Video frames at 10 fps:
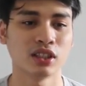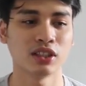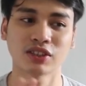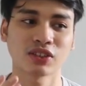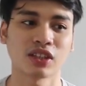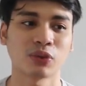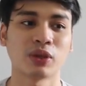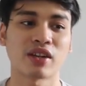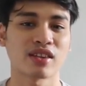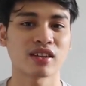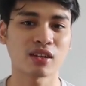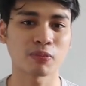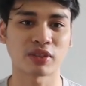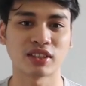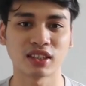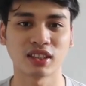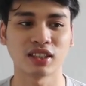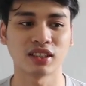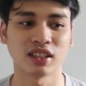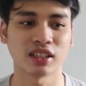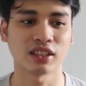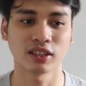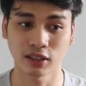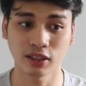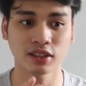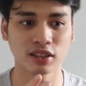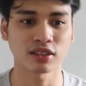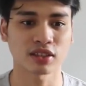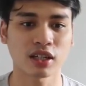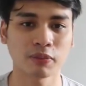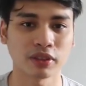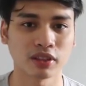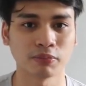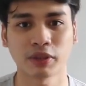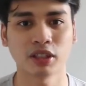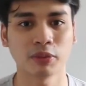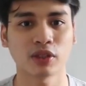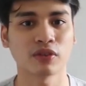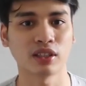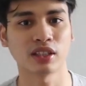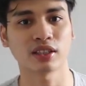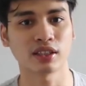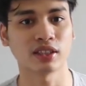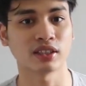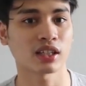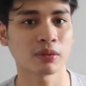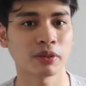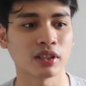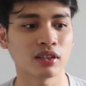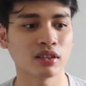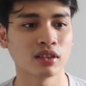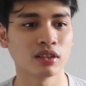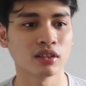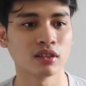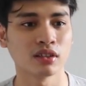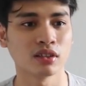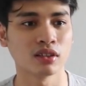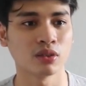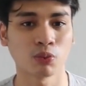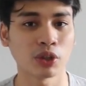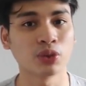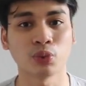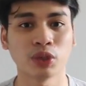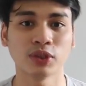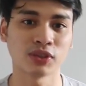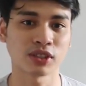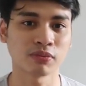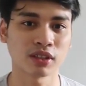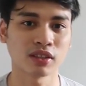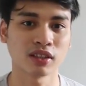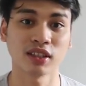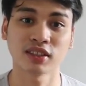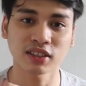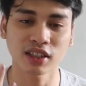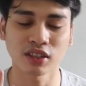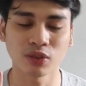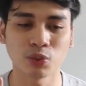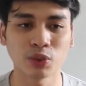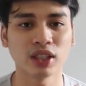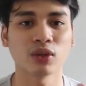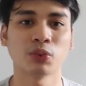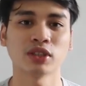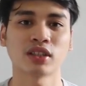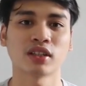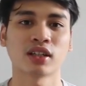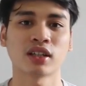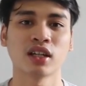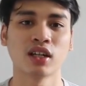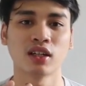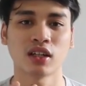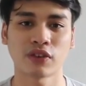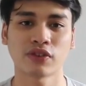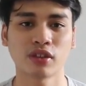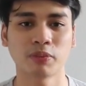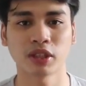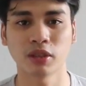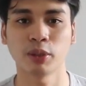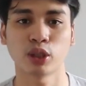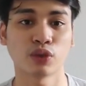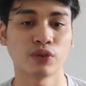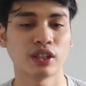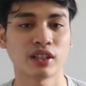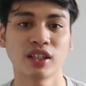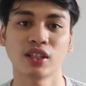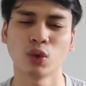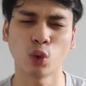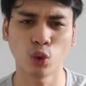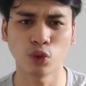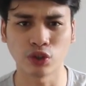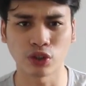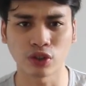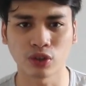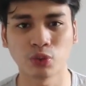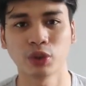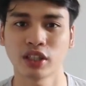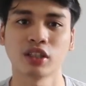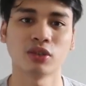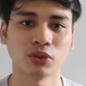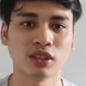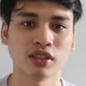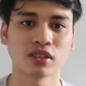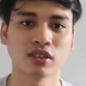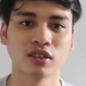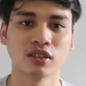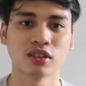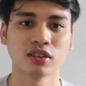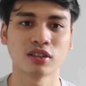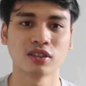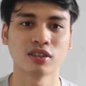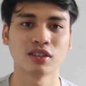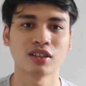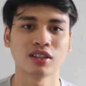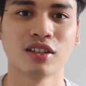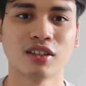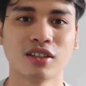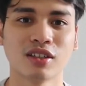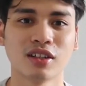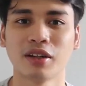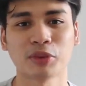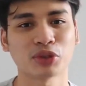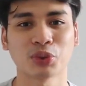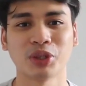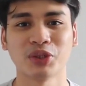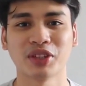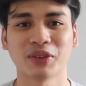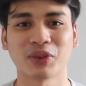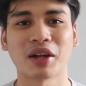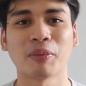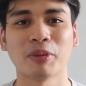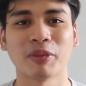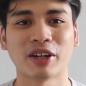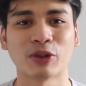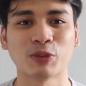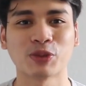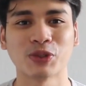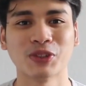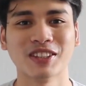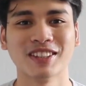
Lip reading: It's not like we are thinking presently, like this thing is happening, pandemic COVID-19 is happening, why don't we do something? Instead, we always think like, after pandemic COVID-19 over, we can do this. I'm not sure whether you get what I mean, but I hope so.